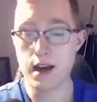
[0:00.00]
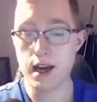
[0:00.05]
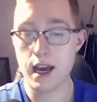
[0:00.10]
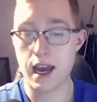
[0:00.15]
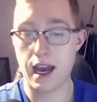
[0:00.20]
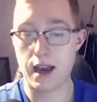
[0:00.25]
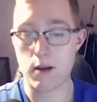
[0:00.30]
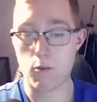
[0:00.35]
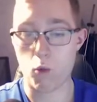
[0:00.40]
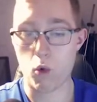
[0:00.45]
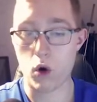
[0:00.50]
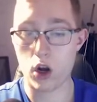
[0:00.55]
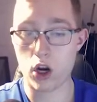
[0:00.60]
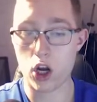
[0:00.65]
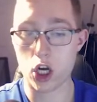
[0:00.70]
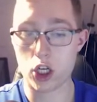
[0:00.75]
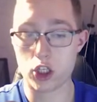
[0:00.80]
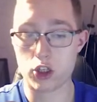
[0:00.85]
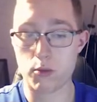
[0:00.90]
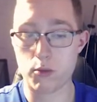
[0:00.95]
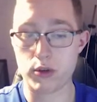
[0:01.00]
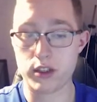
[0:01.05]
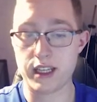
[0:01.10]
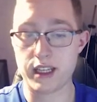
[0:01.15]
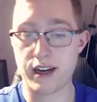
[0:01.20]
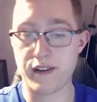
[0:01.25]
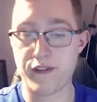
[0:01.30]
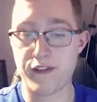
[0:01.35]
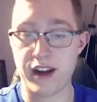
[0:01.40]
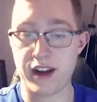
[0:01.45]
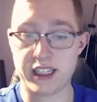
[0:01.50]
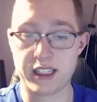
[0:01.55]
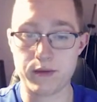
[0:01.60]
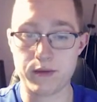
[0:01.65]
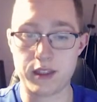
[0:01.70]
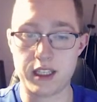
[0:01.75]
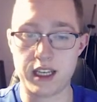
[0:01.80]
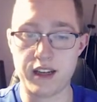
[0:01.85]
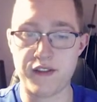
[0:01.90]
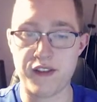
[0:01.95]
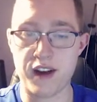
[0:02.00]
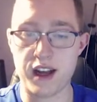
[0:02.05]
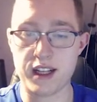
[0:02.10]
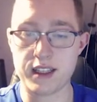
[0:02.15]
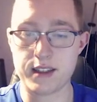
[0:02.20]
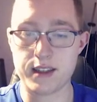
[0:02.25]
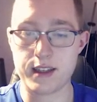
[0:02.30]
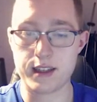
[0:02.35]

a 100% effective defense.